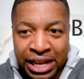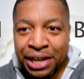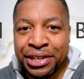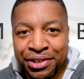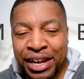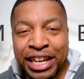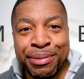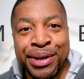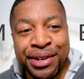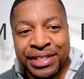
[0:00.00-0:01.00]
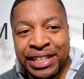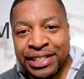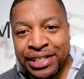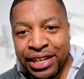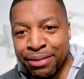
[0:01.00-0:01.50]
I'm gonna try to keep it
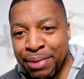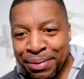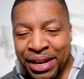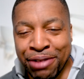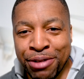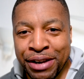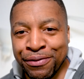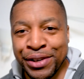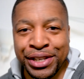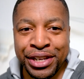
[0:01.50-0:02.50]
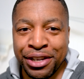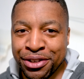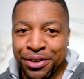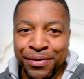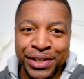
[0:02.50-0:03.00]
consistent, maybe like one video,
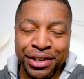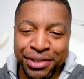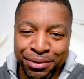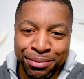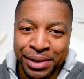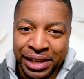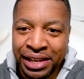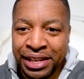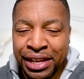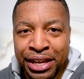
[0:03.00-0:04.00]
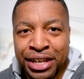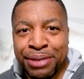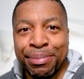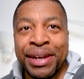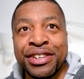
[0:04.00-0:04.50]
2 videos a week,
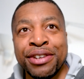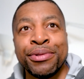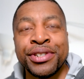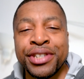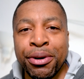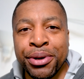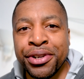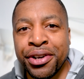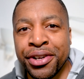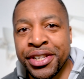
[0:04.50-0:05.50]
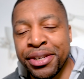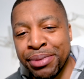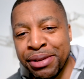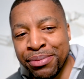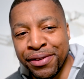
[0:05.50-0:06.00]
depending on what's going on in the
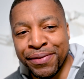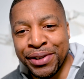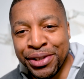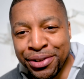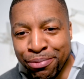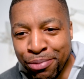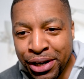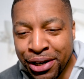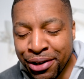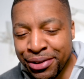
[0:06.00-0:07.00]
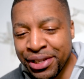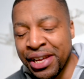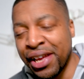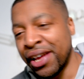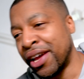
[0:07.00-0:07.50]
Bemorephotos world.
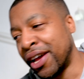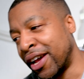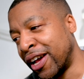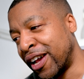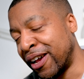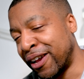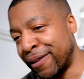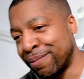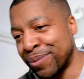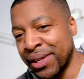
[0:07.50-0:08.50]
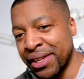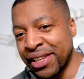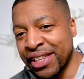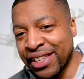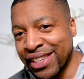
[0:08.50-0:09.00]

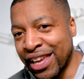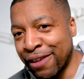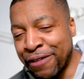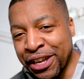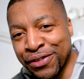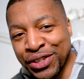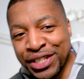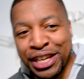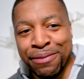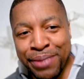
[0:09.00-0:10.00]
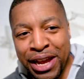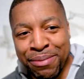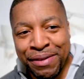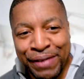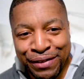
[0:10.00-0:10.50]
Yeah, thanks for sticking by
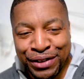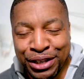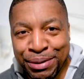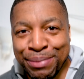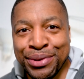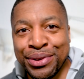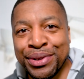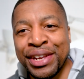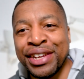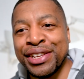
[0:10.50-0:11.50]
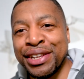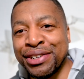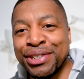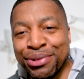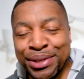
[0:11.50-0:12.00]
me. Thanks for those people, you know,
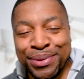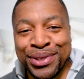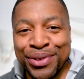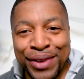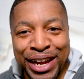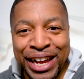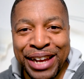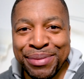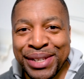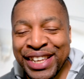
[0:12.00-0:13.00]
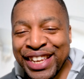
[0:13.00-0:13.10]
still subscribed.